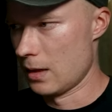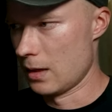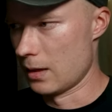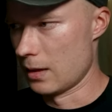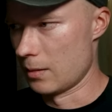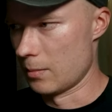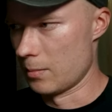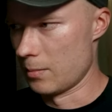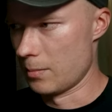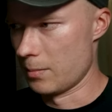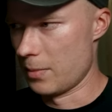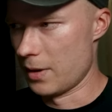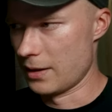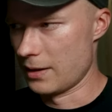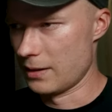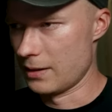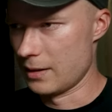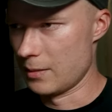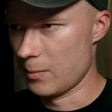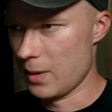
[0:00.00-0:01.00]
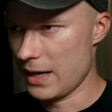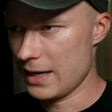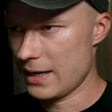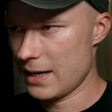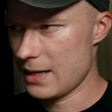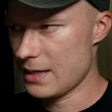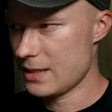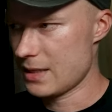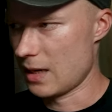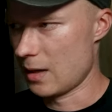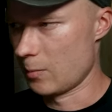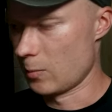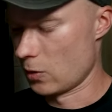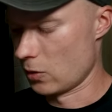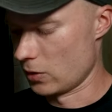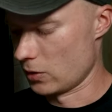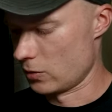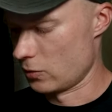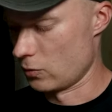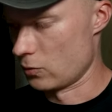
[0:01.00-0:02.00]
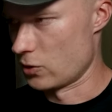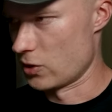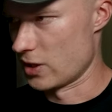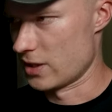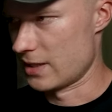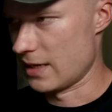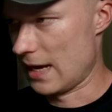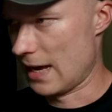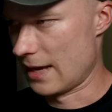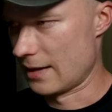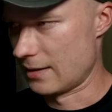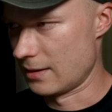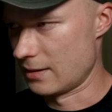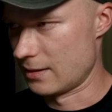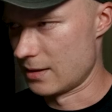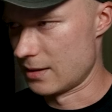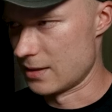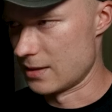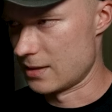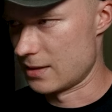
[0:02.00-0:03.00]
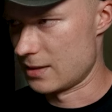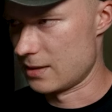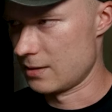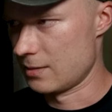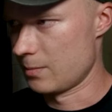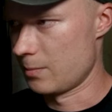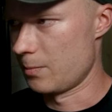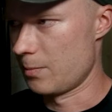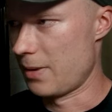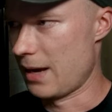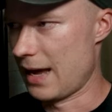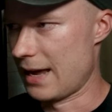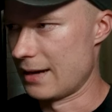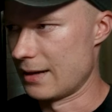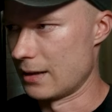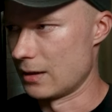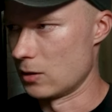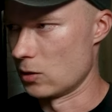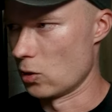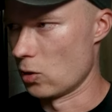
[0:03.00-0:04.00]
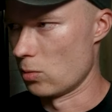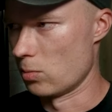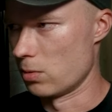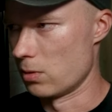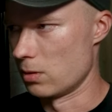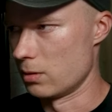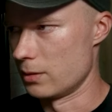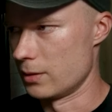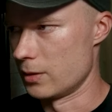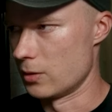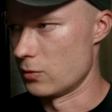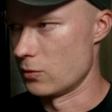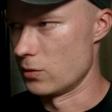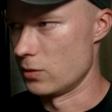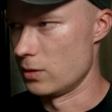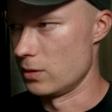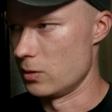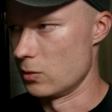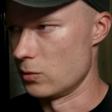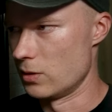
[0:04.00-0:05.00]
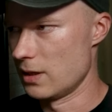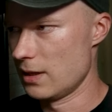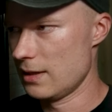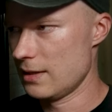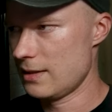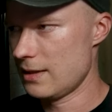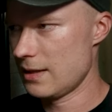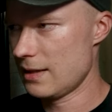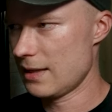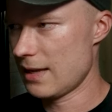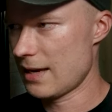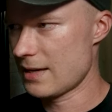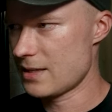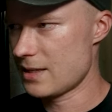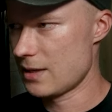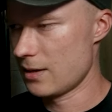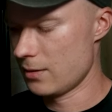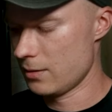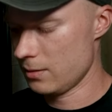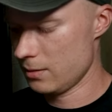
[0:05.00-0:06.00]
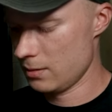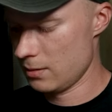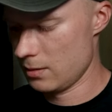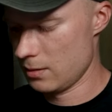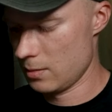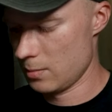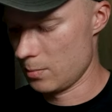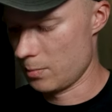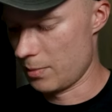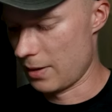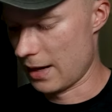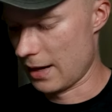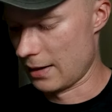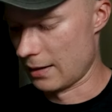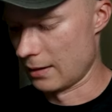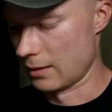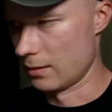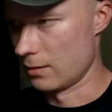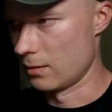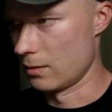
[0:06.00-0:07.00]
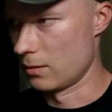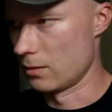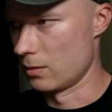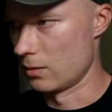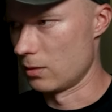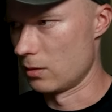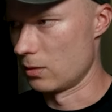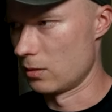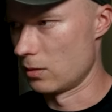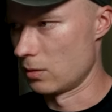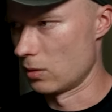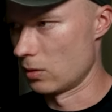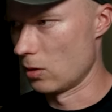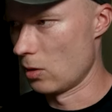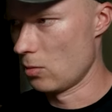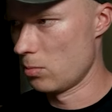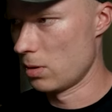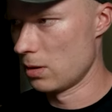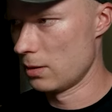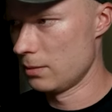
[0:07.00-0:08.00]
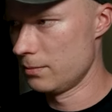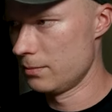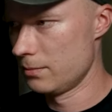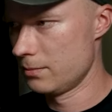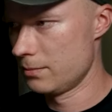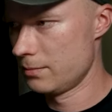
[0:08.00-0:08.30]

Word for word: Uh, but in my case, I'm going to just add this padding global utility class here, padding global.